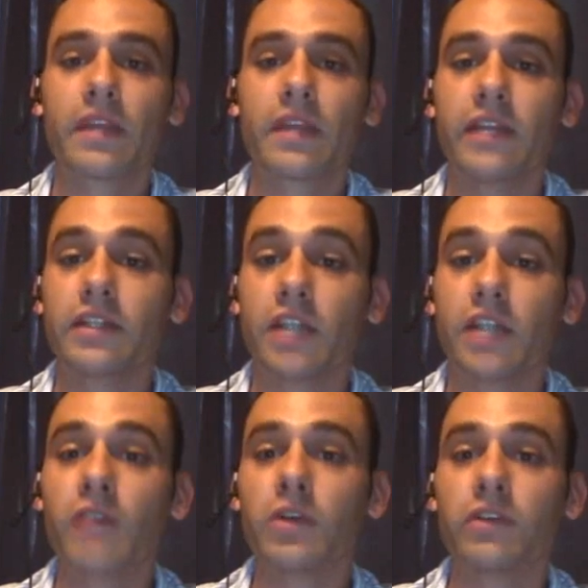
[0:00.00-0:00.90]
that the
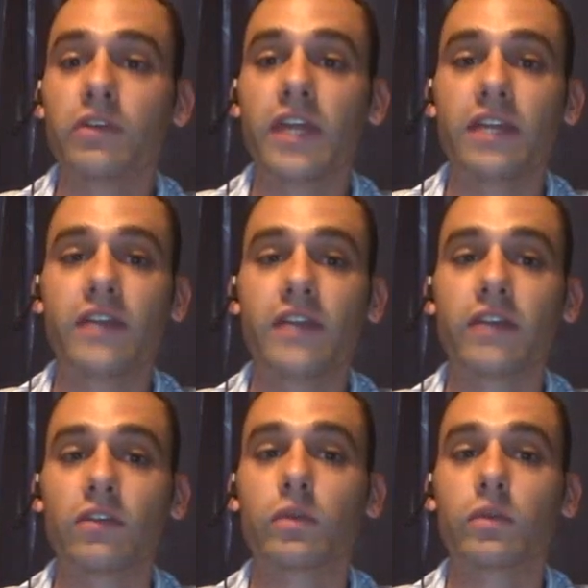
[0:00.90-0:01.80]
governor of the state of
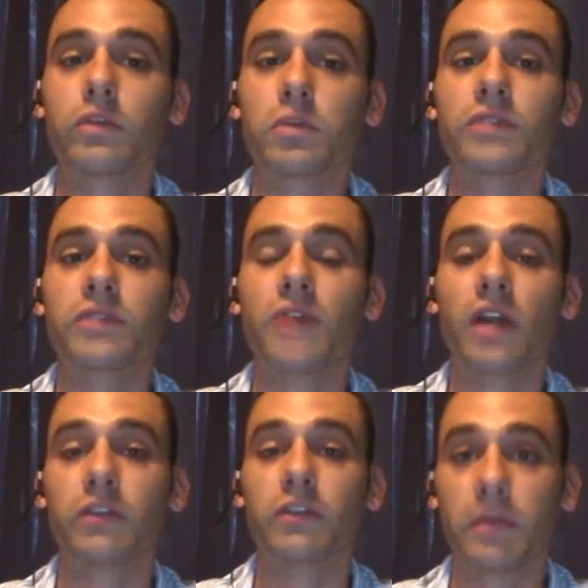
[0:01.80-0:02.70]
Texas was briefed
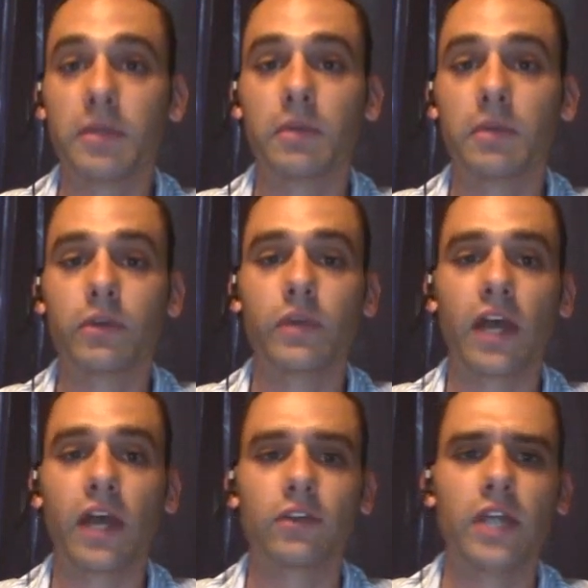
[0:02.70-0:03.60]
on in September
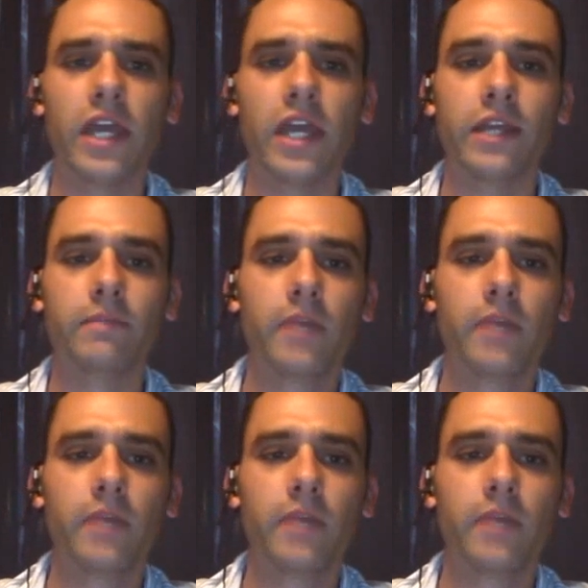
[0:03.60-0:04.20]
2008.